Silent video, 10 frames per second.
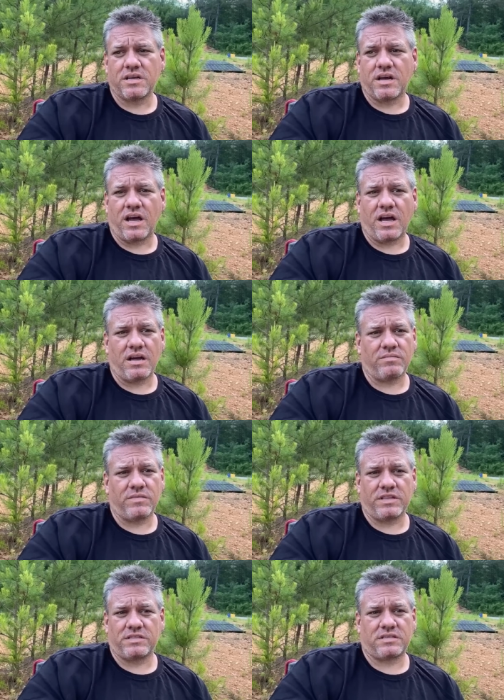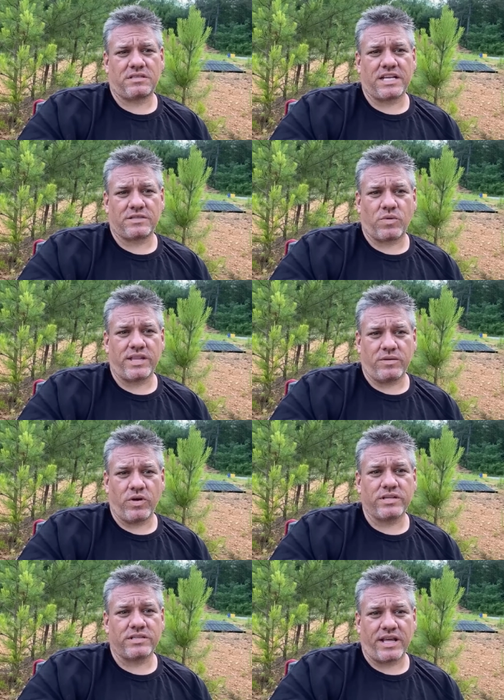That's why they
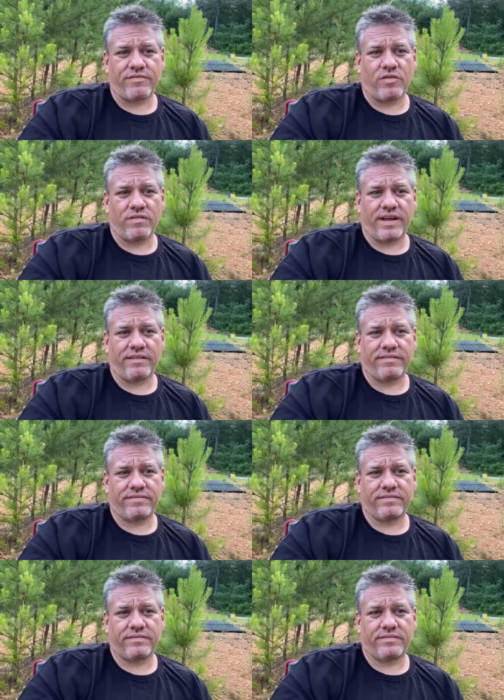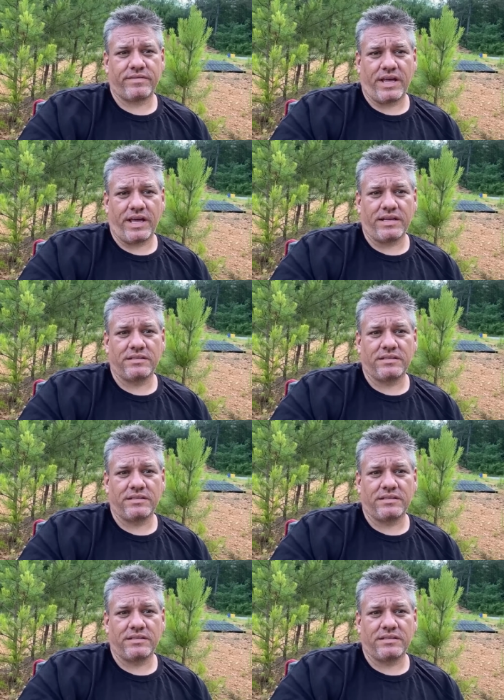went to that 4-valve head.